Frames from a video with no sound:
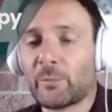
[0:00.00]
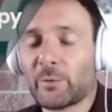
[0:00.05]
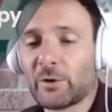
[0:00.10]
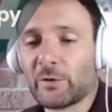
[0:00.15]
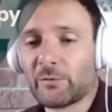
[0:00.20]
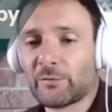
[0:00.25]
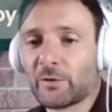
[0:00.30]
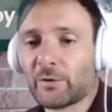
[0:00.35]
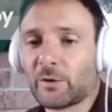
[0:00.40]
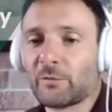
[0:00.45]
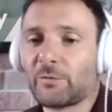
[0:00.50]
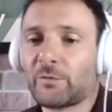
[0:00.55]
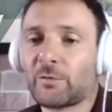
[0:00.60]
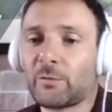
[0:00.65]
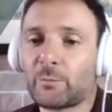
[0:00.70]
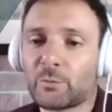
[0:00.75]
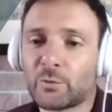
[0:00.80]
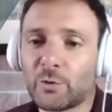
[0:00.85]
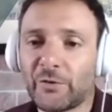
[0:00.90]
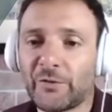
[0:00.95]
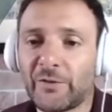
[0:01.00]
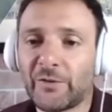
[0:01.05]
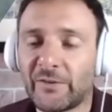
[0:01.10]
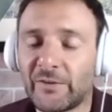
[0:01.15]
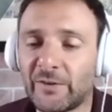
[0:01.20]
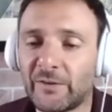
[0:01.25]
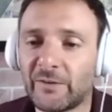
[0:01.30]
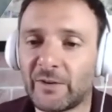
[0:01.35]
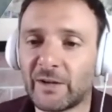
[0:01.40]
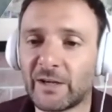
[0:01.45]
of process
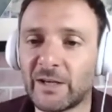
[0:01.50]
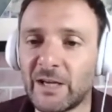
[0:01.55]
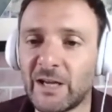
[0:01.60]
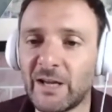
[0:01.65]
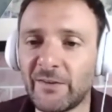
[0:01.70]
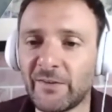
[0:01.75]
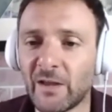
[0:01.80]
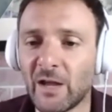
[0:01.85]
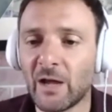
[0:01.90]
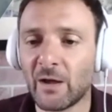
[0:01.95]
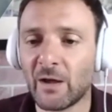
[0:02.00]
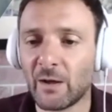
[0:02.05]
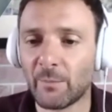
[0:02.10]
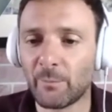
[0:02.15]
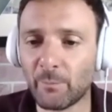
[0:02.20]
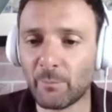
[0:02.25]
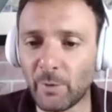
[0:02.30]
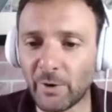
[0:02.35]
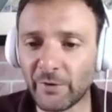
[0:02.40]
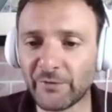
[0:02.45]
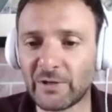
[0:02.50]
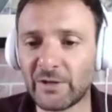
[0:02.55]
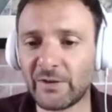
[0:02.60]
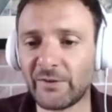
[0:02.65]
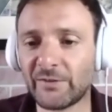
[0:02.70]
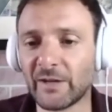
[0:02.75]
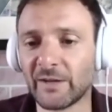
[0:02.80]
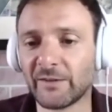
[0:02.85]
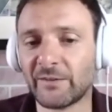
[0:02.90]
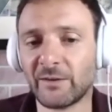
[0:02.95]
and techniques,
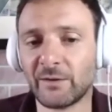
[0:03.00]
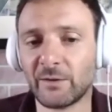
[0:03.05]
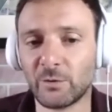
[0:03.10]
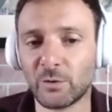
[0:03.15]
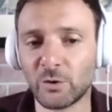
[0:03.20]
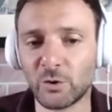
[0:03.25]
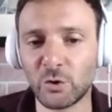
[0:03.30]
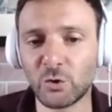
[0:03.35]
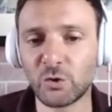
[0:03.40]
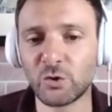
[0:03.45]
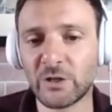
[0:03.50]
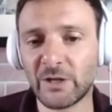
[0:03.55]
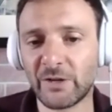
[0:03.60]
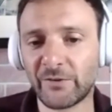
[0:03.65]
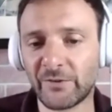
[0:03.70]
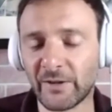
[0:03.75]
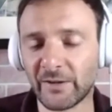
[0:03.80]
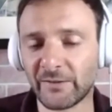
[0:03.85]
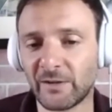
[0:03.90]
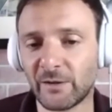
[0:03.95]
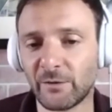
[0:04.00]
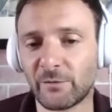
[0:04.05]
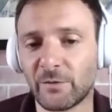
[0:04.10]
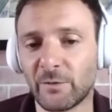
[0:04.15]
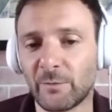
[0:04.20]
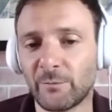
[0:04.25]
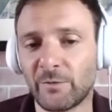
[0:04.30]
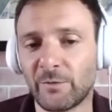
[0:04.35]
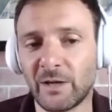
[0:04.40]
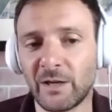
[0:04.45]
usually starting
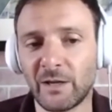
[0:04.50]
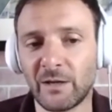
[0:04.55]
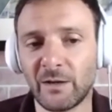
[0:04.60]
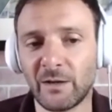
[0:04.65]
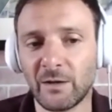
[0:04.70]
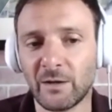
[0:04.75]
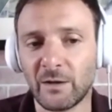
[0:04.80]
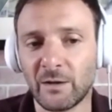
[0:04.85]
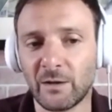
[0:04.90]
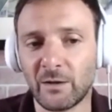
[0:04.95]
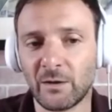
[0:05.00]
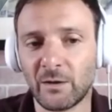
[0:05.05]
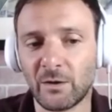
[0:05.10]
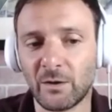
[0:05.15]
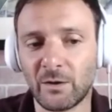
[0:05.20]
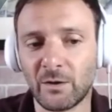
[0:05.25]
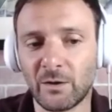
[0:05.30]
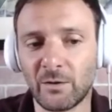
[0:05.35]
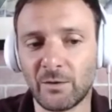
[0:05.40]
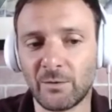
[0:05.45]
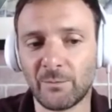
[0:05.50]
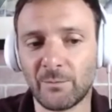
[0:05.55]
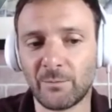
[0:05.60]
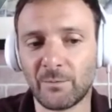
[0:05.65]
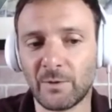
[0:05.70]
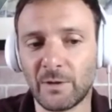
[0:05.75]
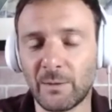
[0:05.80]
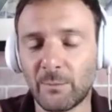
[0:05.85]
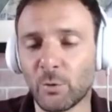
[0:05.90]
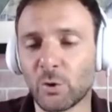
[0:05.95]
from the
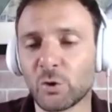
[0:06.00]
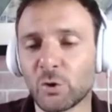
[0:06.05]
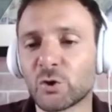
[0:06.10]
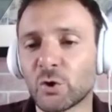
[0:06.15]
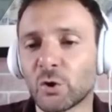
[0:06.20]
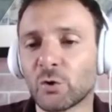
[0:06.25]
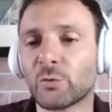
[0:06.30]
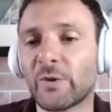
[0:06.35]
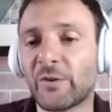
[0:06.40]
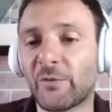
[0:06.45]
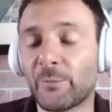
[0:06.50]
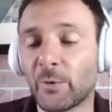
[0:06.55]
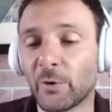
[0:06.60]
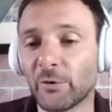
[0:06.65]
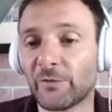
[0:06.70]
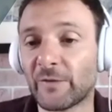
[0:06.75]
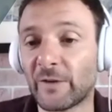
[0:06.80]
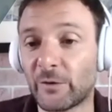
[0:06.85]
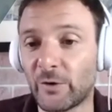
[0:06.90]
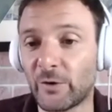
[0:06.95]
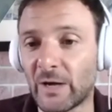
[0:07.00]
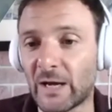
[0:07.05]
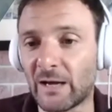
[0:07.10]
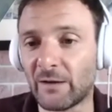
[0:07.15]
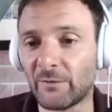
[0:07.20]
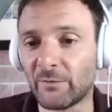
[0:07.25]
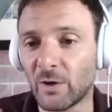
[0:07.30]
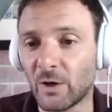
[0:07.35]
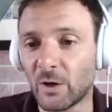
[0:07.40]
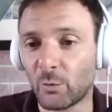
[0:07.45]
emotional response that you
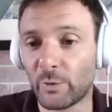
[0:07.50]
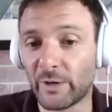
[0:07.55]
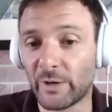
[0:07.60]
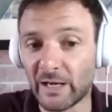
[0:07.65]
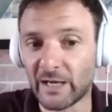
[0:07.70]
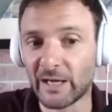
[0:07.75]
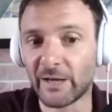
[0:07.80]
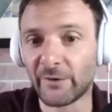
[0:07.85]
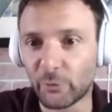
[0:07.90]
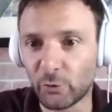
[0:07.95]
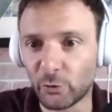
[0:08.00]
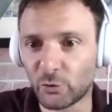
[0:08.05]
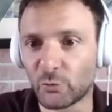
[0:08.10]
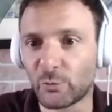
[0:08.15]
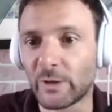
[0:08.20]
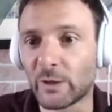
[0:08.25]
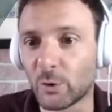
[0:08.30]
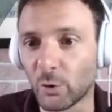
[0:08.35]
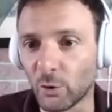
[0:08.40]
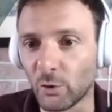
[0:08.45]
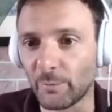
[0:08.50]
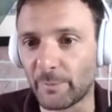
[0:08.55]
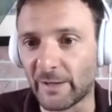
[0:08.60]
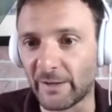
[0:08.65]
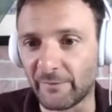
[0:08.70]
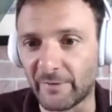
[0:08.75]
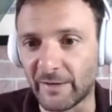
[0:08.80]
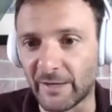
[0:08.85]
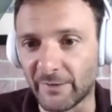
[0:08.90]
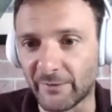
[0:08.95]
have when I ask you to recall
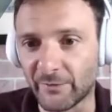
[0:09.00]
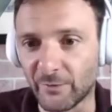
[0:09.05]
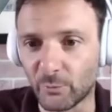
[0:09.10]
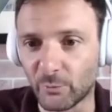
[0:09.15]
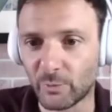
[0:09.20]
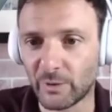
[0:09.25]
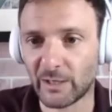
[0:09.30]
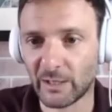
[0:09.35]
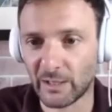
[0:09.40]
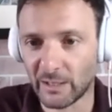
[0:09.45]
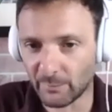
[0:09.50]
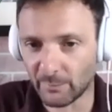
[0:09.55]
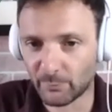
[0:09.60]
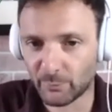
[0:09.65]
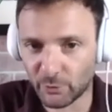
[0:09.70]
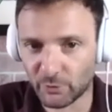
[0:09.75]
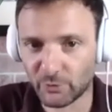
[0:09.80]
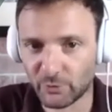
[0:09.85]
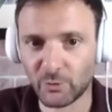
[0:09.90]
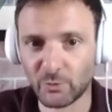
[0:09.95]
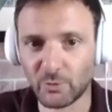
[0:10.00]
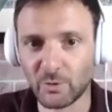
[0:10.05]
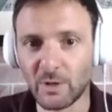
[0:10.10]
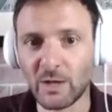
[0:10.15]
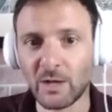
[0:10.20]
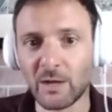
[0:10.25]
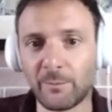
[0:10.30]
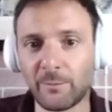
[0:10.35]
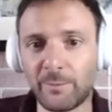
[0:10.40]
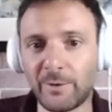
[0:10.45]
about that. So we help you to
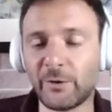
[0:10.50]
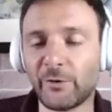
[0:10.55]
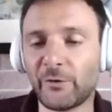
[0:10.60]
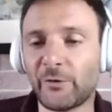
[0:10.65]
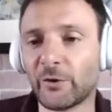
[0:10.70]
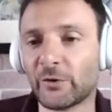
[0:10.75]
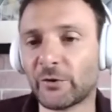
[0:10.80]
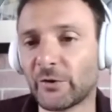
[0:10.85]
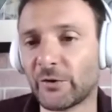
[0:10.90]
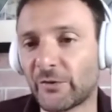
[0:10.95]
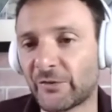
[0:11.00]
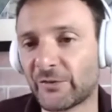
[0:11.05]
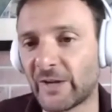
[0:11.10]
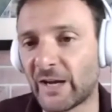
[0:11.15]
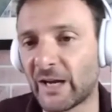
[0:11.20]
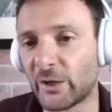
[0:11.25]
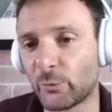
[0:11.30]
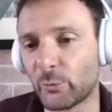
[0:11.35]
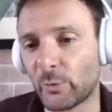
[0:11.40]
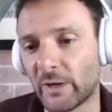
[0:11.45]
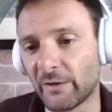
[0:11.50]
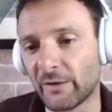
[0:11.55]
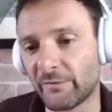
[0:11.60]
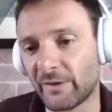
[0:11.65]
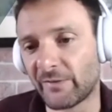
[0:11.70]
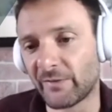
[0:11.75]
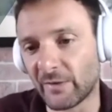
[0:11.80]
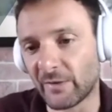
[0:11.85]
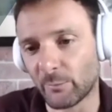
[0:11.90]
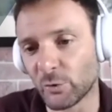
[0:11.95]
be in a certain state where
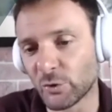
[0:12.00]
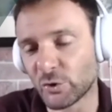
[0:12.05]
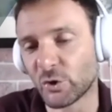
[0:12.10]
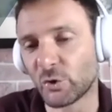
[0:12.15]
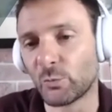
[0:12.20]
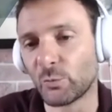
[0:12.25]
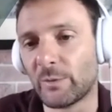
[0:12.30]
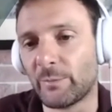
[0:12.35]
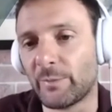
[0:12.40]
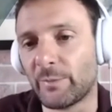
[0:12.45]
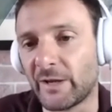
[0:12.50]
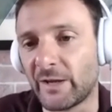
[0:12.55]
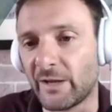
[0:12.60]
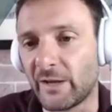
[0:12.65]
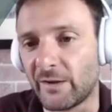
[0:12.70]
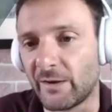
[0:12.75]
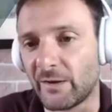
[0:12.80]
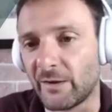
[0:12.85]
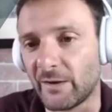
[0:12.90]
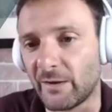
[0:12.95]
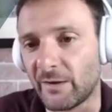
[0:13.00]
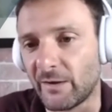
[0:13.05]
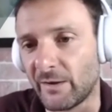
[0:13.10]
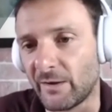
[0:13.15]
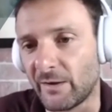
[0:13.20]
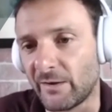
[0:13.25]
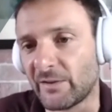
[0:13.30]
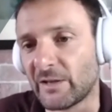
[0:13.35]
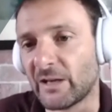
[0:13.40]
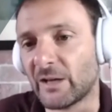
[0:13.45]
this emotion will be
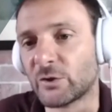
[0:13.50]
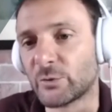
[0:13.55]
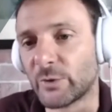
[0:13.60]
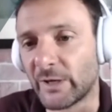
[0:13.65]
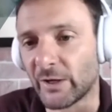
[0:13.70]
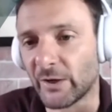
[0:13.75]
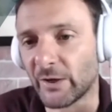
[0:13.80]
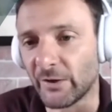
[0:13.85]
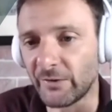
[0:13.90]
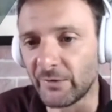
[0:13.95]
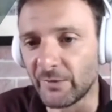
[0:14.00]
easily triggered,